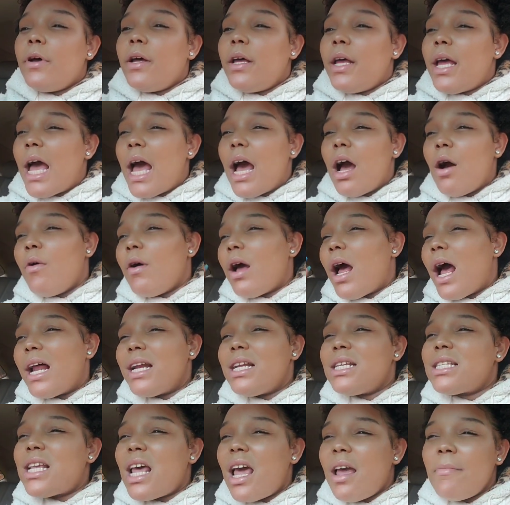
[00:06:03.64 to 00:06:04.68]
but i
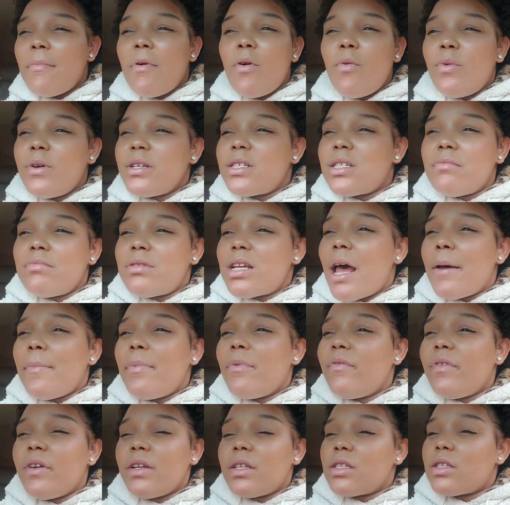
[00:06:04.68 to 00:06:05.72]
just came up with some type
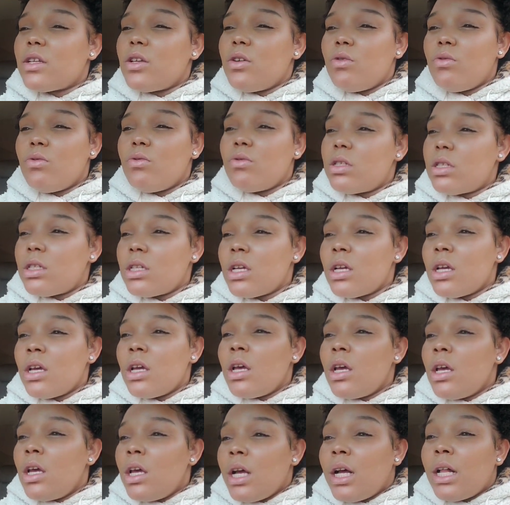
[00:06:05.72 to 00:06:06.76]
of excuse
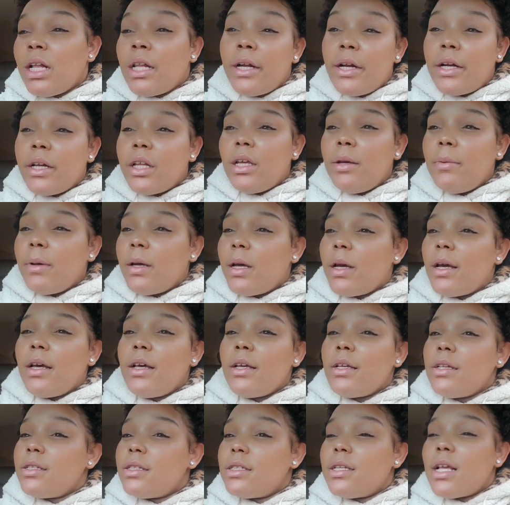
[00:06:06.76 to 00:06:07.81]
clearly
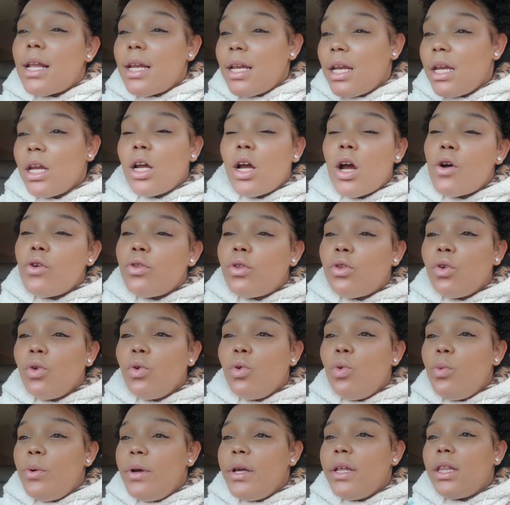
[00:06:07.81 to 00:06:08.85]
because i didn't go through
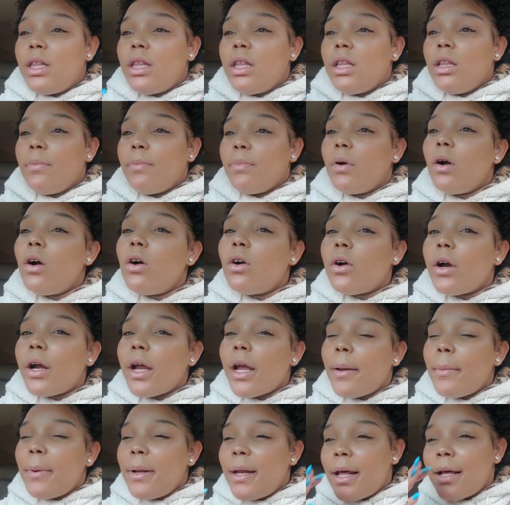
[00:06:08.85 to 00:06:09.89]
with the
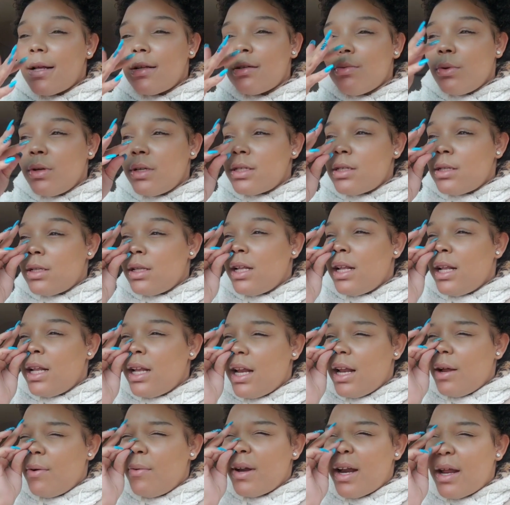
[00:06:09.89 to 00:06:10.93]
program and that was
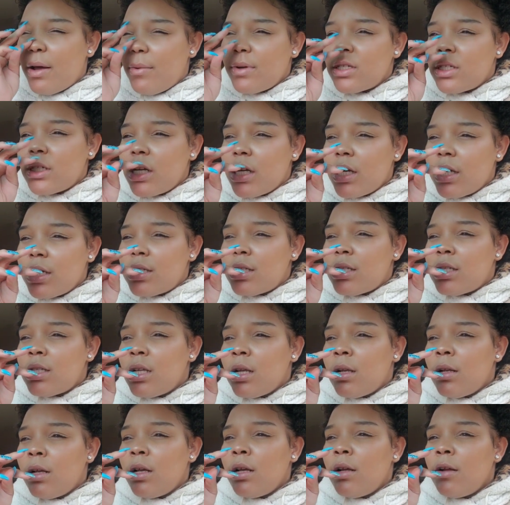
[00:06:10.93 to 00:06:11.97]
when they was just